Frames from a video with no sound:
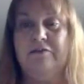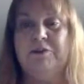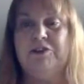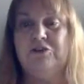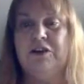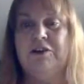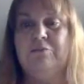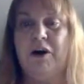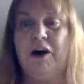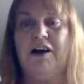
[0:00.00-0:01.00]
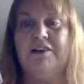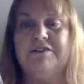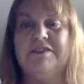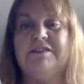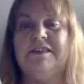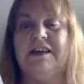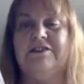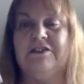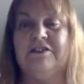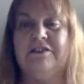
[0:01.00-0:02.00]
but you can pause the
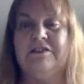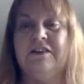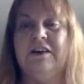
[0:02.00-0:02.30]
sessions